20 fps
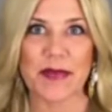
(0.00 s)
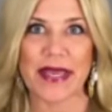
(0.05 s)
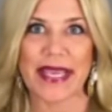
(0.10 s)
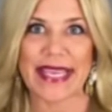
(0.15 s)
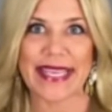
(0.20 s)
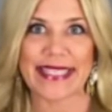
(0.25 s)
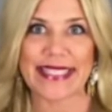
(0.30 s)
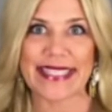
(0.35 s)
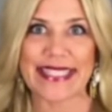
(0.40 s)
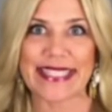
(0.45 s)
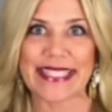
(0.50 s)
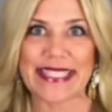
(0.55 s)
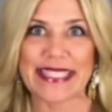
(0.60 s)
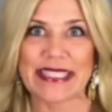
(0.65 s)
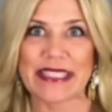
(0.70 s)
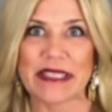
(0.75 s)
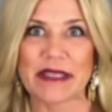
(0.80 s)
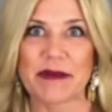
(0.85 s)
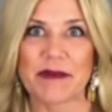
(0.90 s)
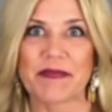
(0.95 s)
piece.
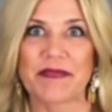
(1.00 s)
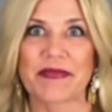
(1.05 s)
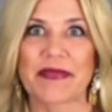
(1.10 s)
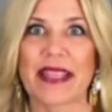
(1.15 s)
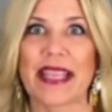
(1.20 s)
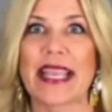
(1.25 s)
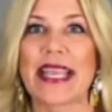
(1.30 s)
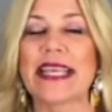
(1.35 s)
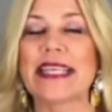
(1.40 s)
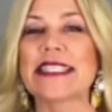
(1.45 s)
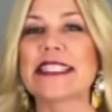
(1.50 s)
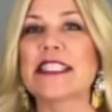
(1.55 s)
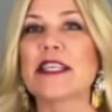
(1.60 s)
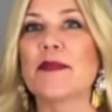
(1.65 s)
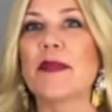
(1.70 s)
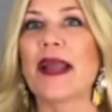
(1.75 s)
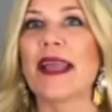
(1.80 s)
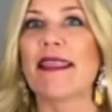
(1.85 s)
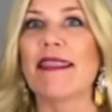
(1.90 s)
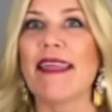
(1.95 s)
So
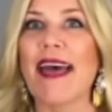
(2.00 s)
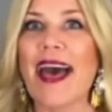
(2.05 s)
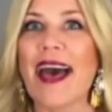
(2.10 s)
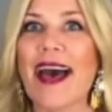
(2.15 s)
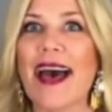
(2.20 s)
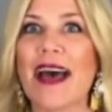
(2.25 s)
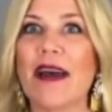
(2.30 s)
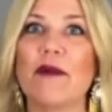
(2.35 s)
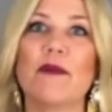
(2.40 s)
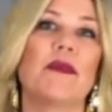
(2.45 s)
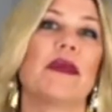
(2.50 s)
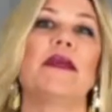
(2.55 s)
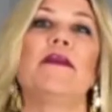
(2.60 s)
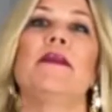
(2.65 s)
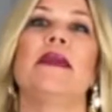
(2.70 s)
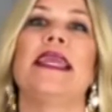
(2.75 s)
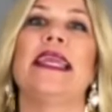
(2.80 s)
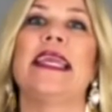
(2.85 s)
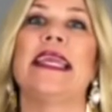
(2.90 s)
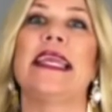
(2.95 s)
by that, we
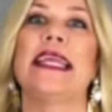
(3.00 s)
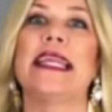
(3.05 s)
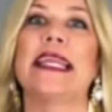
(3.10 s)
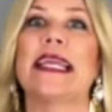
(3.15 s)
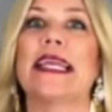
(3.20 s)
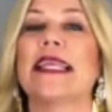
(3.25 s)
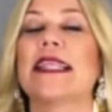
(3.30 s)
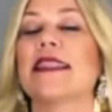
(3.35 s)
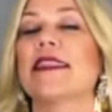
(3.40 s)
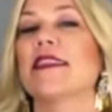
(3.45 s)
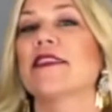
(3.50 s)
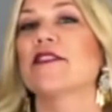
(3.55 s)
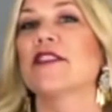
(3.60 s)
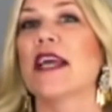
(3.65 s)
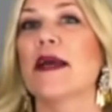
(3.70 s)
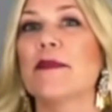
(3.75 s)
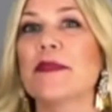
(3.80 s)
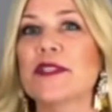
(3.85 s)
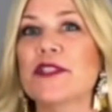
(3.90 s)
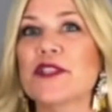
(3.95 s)
mean the
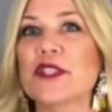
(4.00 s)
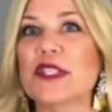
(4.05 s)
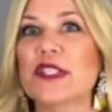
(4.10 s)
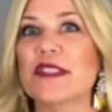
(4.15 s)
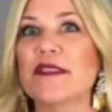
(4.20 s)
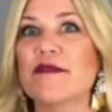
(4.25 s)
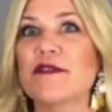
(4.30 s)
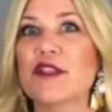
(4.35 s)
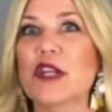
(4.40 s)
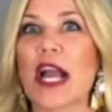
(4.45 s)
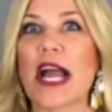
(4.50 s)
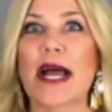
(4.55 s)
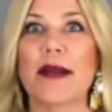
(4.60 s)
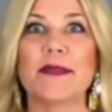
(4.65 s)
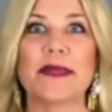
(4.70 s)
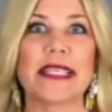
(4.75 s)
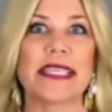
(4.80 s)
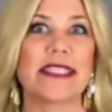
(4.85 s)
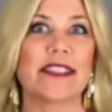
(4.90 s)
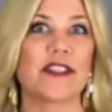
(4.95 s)
temperatures have
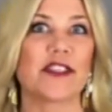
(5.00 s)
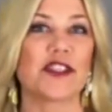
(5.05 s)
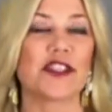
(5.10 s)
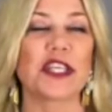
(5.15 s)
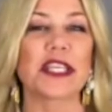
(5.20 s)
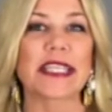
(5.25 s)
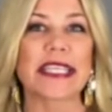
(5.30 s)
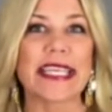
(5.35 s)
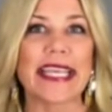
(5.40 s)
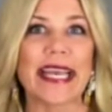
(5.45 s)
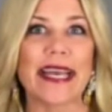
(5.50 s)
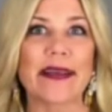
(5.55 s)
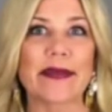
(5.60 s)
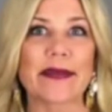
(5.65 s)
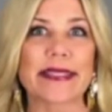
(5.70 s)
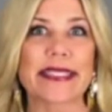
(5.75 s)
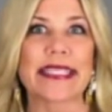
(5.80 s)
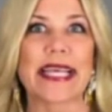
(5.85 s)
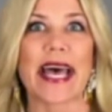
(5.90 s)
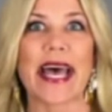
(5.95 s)
dropped, it's chilly
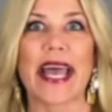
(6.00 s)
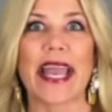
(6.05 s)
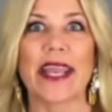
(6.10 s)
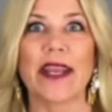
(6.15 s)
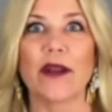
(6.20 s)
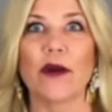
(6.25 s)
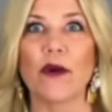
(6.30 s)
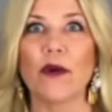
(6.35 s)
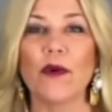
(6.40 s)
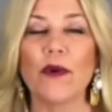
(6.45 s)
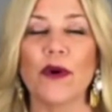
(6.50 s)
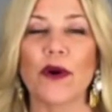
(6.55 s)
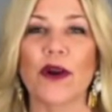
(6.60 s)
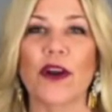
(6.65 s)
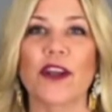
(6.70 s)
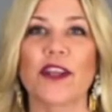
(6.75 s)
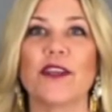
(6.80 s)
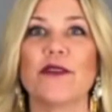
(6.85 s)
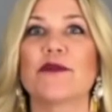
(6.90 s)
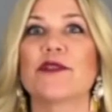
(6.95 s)
outside, or
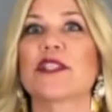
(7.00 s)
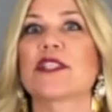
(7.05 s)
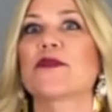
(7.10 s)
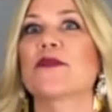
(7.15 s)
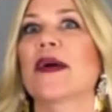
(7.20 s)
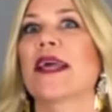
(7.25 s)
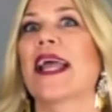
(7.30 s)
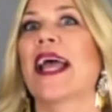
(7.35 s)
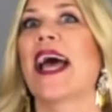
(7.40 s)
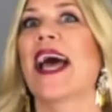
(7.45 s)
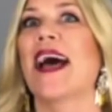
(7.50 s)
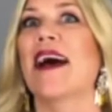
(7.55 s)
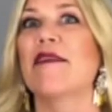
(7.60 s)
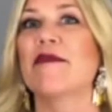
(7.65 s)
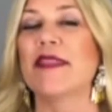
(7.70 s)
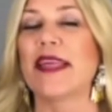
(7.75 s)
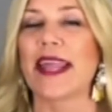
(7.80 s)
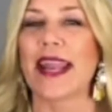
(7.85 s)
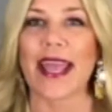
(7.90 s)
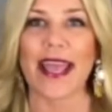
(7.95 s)
you just wanna have
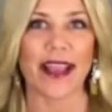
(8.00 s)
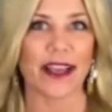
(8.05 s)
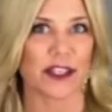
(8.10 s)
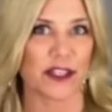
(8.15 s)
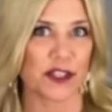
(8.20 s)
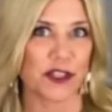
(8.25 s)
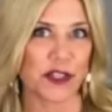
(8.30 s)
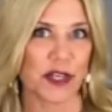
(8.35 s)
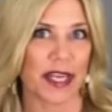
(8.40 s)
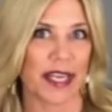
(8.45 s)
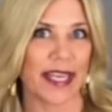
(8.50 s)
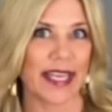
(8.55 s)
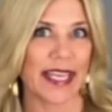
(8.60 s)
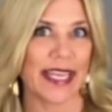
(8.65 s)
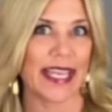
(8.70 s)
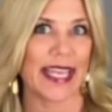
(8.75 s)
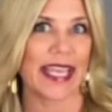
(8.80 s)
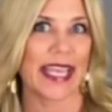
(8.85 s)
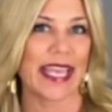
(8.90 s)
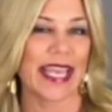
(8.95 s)
that extra
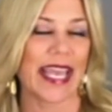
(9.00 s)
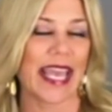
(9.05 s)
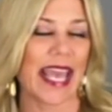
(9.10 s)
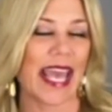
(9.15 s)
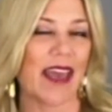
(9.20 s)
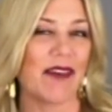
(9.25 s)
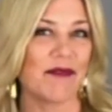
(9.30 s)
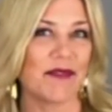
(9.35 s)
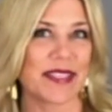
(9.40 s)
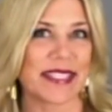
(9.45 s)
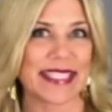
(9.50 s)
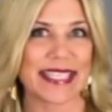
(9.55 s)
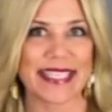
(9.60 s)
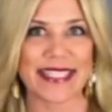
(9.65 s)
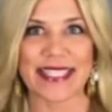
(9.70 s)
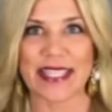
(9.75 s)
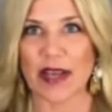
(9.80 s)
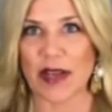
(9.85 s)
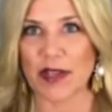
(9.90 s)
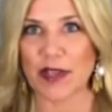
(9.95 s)
emphasis
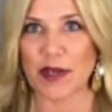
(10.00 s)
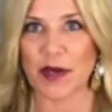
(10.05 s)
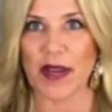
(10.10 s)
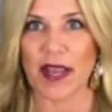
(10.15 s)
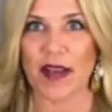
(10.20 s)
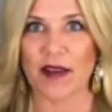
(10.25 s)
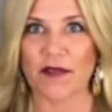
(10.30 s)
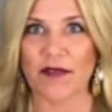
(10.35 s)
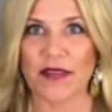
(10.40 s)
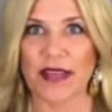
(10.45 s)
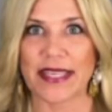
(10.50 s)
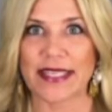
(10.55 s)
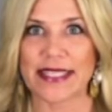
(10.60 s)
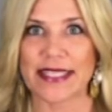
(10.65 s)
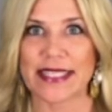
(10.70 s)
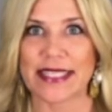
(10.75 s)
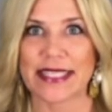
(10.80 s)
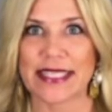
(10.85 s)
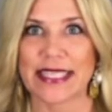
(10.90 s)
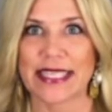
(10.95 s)
on your
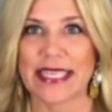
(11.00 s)
outfit.